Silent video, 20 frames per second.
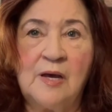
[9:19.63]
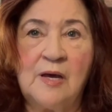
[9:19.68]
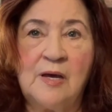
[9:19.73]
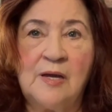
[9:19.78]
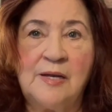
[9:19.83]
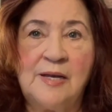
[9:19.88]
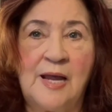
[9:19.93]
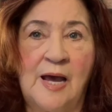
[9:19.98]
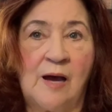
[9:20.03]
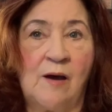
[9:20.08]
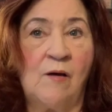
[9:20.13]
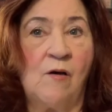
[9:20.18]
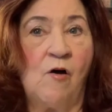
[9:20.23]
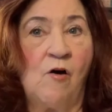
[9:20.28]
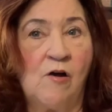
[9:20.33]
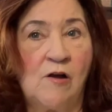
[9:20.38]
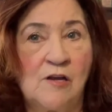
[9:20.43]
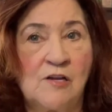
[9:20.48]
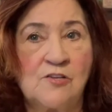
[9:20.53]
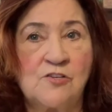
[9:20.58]
Now,
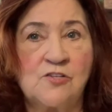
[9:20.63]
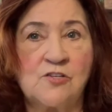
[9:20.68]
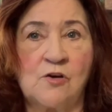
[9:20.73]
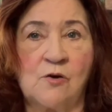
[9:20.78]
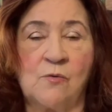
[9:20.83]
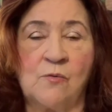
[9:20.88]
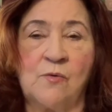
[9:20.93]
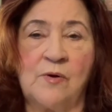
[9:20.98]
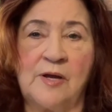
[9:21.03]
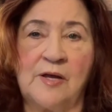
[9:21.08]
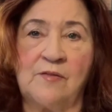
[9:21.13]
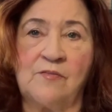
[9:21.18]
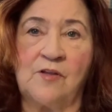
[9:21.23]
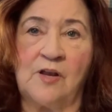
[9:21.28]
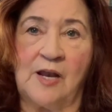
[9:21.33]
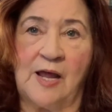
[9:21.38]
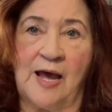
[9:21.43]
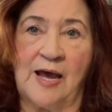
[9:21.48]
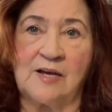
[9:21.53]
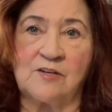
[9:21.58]
also in
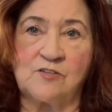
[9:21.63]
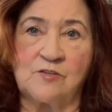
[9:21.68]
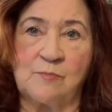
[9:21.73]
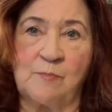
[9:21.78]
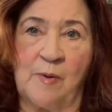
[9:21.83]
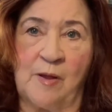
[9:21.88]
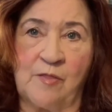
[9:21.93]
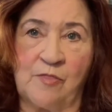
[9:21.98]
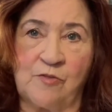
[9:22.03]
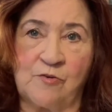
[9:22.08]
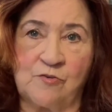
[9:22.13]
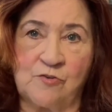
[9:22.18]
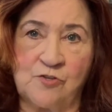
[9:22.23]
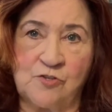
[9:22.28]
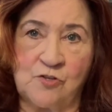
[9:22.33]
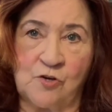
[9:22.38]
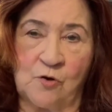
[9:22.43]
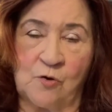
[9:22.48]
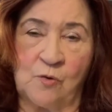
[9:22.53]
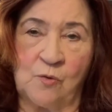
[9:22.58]
the last month or
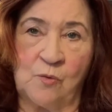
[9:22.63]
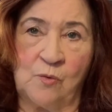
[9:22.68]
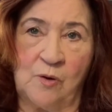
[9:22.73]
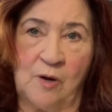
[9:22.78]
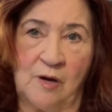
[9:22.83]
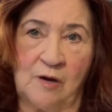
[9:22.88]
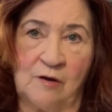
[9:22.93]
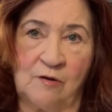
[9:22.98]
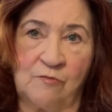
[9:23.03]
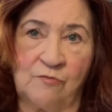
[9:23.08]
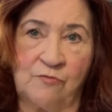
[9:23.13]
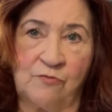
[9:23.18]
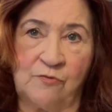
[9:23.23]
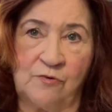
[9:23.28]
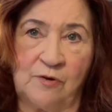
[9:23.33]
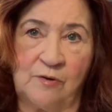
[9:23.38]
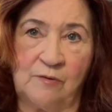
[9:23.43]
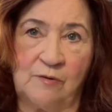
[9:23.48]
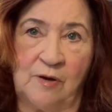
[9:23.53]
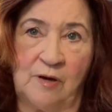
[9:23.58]
so of
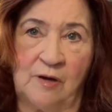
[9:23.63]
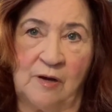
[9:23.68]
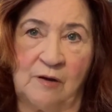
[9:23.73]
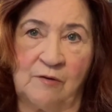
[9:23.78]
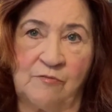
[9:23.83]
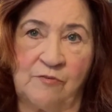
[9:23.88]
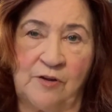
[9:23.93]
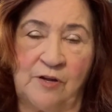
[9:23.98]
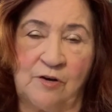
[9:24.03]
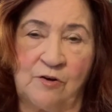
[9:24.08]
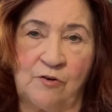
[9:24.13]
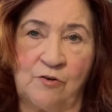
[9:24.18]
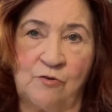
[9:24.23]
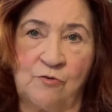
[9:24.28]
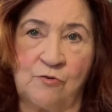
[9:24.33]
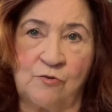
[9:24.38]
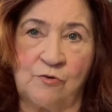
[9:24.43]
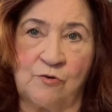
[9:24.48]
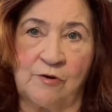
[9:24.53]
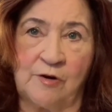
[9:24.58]

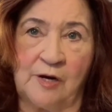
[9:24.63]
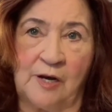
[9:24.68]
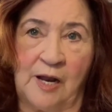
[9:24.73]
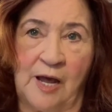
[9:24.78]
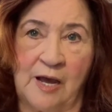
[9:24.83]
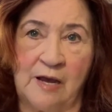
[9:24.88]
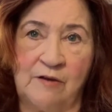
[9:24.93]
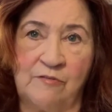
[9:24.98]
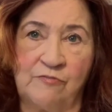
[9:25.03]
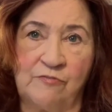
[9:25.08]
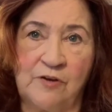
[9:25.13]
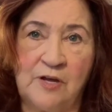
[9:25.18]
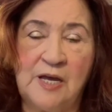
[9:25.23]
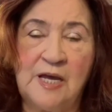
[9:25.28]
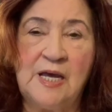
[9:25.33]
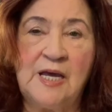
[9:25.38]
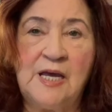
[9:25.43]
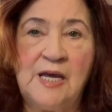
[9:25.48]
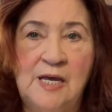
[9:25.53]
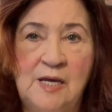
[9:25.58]
interuterine life,
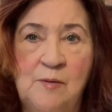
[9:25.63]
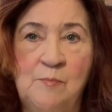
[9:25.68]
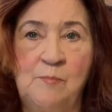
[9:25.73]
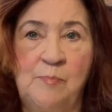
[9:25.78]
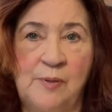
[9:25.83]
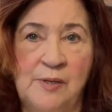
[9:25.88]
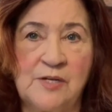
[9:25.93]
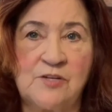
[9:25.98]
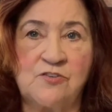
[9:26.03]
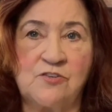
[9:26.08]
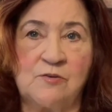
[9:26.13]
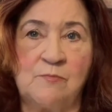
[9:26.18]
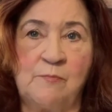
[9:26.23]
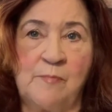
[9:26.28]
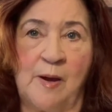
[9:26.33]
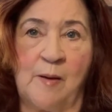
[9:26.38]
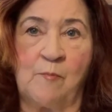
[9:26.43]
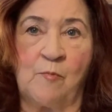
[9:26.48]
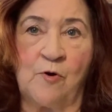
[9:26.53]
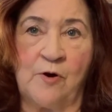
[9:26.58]
implicit
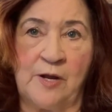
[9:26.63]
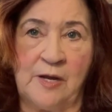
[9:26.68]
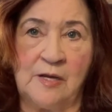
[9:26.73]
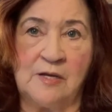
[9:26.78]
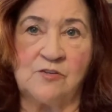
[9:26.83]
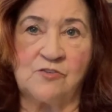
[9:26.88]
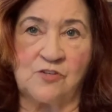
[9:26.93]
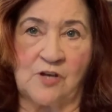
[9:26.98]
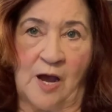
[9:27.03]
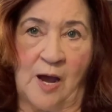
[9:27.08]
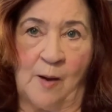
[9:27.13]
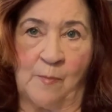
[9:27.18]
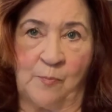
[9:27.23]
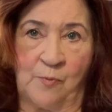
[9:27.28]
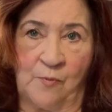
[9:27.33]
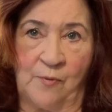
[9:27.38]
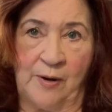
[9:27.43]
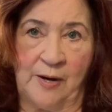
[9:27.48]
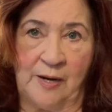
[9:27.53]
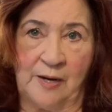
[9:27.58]
memory is
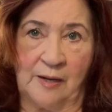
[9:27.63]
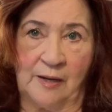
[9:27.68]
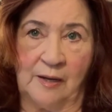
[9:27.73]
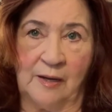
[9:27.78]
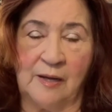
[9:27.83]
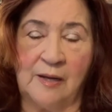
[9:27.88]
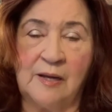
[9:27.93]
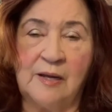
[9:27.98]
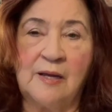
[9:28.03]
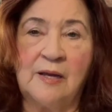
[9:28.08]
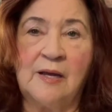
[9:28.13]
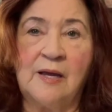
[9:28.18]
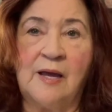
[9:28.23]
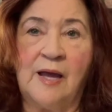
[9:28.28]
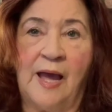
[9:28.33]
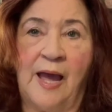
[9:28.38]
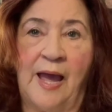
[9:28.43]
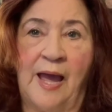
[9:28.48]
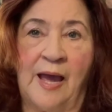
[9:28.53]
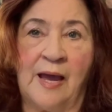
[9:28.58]
operating.
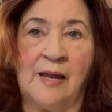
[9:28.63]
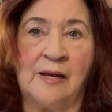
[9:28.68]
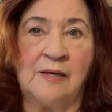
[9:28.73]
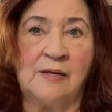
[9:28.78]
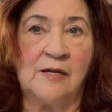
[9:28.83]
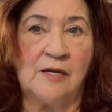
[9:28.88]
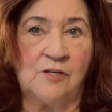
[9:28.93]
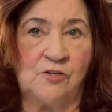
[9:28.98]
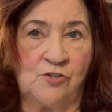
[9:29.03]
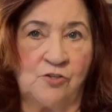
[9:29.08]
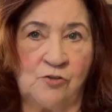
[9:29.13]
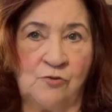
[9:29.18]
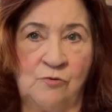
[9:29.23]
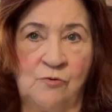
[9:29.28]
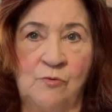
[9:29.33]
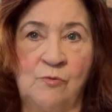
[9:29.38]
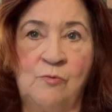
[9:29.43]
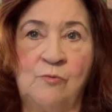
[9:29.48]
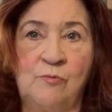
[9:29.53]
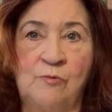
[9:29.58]
And as
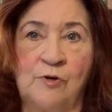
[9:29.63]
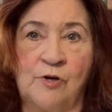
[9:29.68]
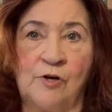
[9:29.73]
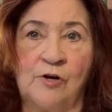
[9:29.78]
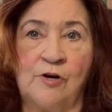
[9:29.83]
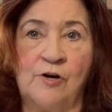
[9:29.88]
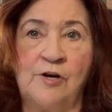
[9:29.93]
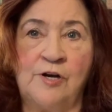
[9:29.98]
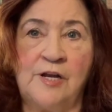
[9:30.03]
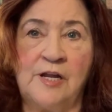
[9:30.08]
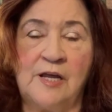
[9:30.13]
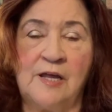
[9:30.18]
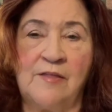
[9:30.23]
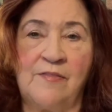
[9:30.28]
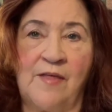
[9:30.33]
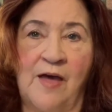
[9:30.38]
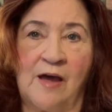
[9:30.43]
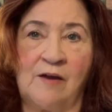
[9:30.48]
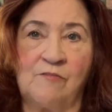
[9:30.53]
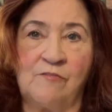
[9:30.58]
you learned in
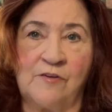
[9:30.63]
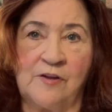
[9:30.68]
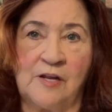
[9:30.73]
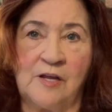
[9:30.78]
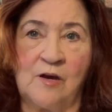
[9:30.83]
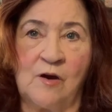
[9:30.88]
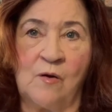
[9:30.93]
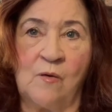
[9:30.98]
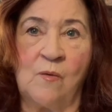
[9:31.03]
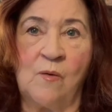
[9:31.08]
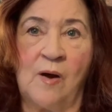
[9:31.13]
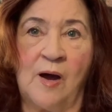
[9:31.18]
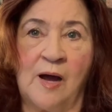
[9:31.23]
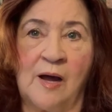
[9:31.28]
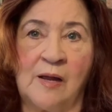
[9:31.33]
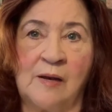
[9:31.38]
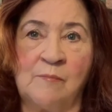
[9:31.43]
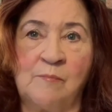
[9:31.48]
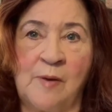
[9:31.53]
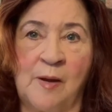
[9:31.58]
that video
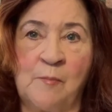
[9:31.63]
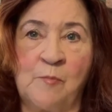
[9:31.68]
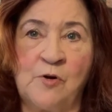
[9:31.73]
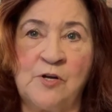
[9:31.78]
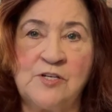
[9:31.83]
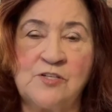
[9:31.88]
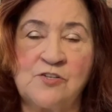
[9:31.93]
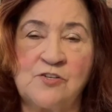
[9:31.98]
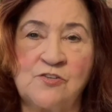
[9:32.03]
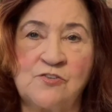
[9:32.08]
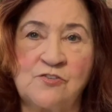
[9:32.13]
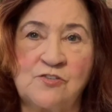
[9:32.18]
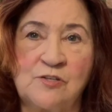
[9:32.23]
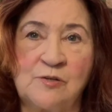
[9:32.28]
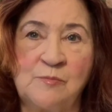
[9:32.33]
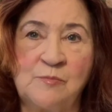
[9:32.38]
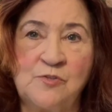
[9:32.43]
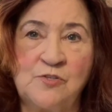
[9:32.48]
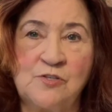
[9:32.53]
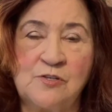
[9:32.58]
on memory
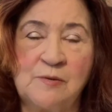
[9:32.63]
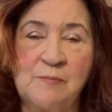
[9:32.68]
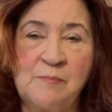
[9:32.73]
systems,